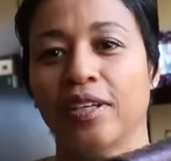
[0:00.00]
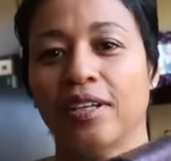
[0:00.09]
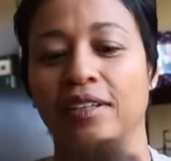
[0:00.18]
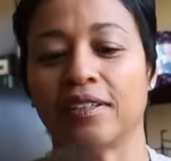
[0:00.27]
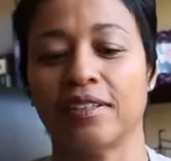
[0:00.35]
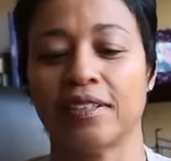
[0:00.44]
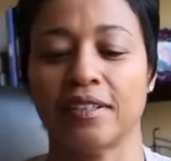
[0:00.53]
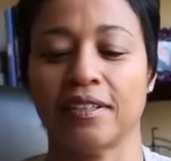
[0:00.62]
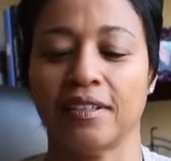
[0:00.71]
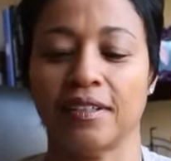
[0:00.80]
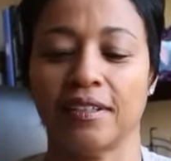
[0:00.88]
And
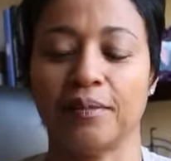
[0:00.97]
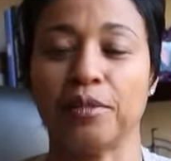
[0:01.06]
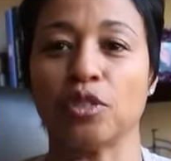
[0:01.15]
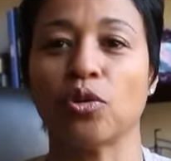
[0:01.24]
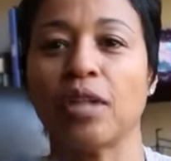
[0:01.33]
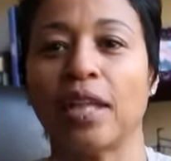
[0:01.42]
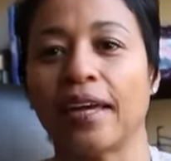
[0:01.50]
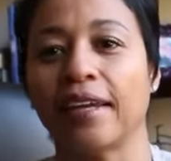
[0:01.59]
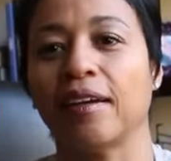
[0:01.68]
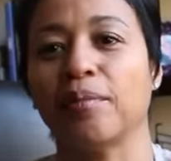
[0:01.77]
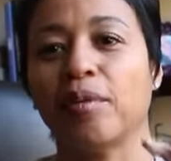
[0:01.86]
I'm so
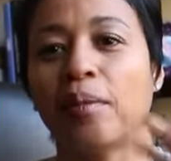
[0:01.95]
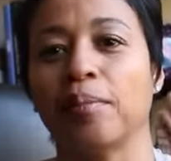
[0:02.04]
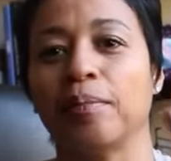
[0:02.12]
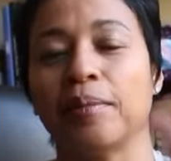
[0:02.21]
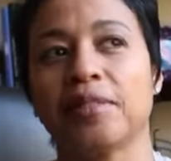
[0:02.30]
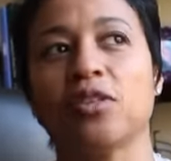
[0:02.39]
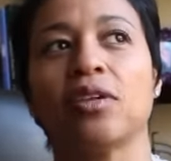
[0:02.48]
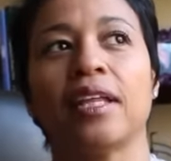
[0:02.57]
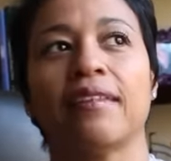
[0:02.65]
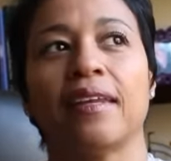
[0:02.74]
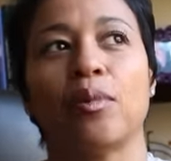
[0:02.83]
glad
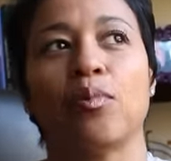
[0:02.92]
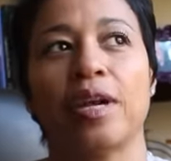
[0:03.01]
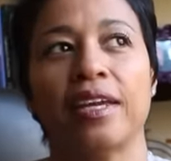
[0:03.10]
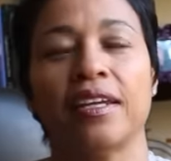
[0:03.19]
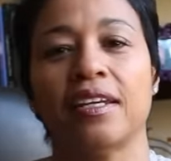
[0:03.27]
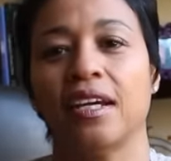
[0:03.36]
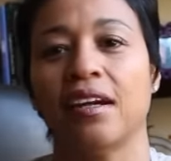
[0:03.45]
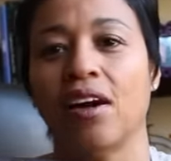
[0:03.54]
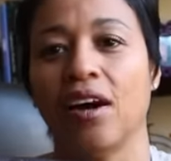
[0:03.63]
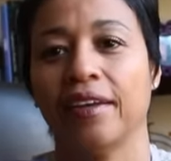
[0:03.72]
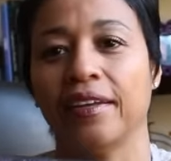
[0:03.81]
that I waited and
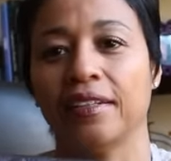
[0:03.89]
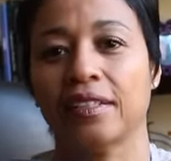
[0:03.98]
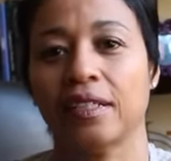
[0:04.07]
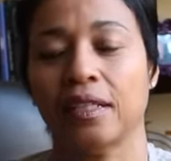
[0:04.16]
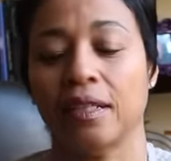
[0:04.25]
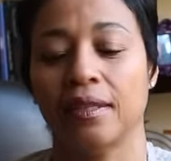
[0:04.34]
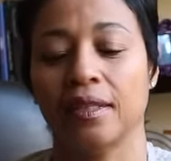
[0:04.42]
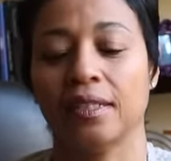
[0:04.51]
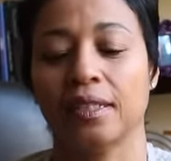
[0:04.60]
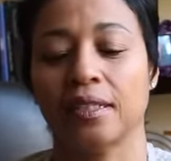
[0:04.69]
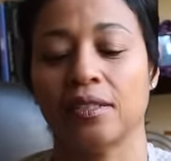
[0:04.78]
got it in
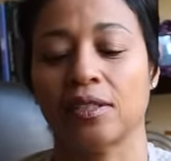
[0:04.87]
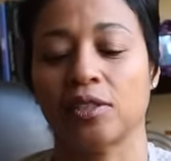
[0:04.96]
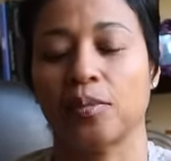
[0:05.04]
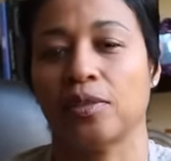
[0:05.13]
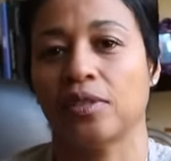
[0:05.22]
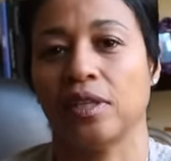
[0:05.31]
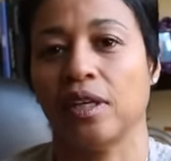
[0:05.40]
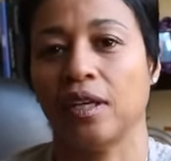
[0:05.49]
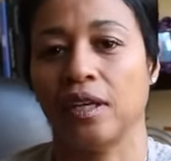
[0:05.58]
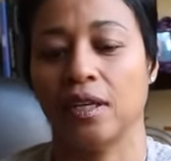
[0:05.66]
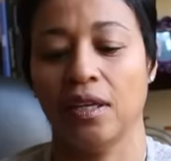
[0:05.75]
this, since, as opposed to
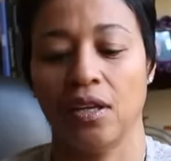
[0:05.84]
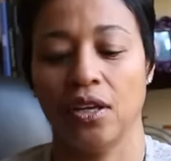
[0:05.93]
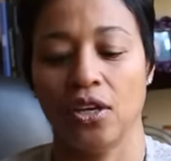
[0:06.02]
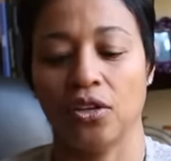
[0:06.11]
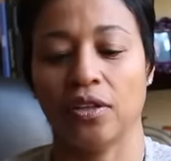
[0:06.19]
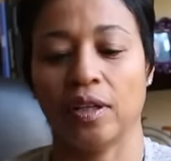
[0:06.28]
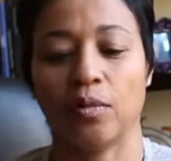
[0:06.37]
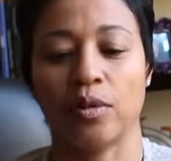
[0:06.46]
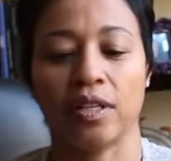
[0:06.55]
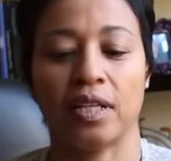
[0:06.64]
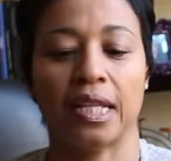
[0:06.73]
getting, you know, like
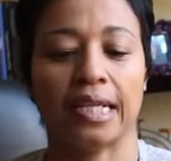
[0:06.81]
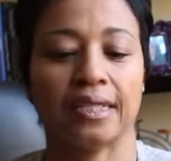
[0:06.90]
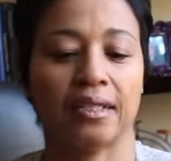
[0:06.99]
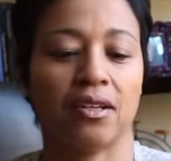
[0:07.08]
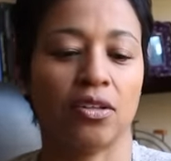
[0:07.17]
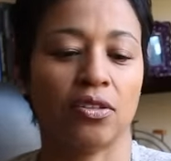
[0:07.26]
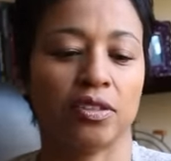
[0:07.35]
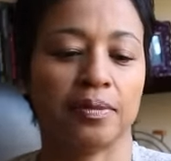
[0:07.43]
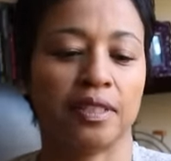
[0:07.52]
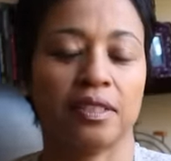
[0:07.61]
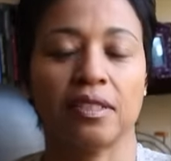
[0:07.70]
one of the classic colors,
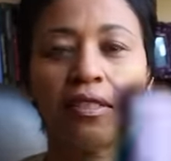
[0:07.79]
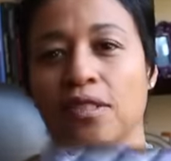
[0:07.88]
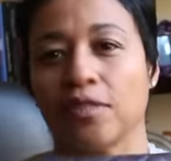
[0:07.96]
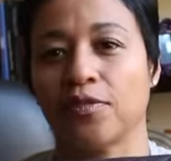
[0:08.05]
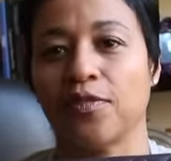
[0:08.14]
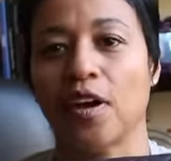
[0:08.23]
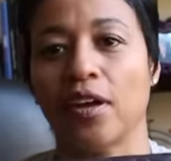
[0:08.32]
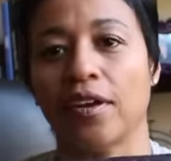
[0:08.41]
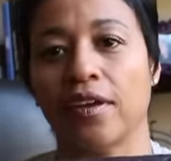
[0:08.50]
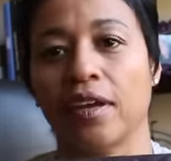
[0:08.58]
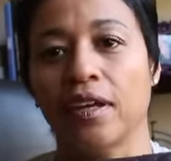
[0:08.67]
because this is
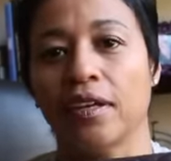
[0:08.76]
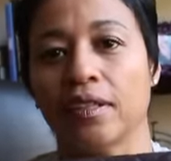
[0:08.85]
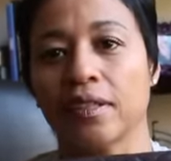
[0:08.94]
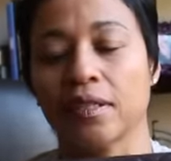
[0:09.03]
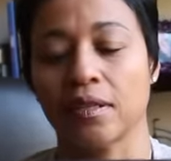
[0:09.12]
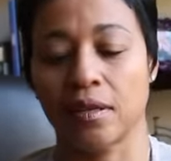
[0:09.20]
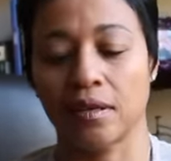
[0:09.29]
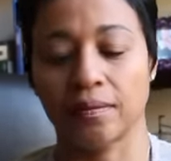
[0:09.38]
fun and it's,